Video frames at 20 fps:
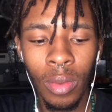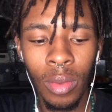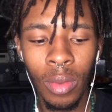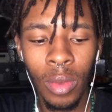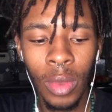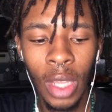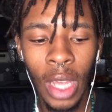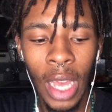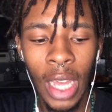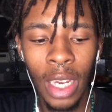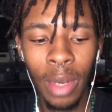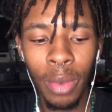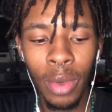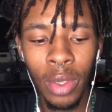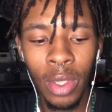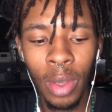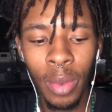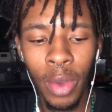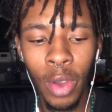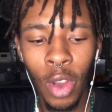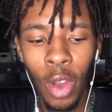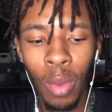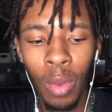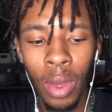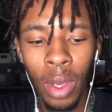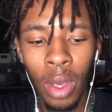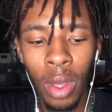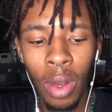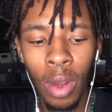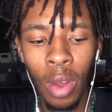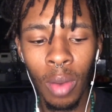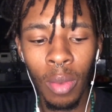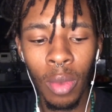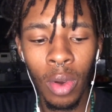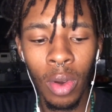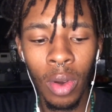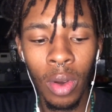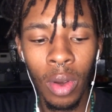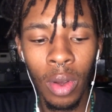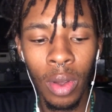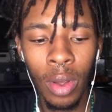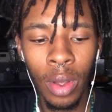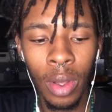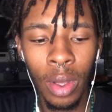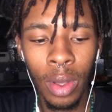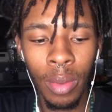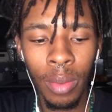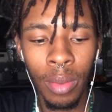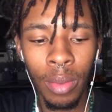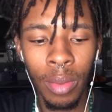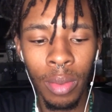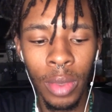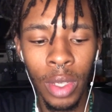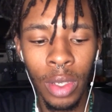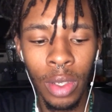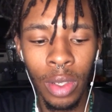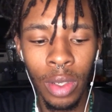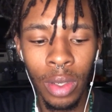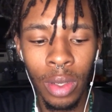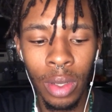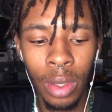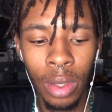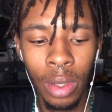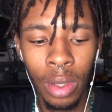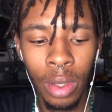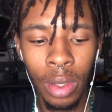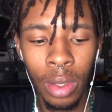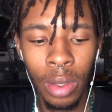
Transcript: The animals are becoming a lot more in tune.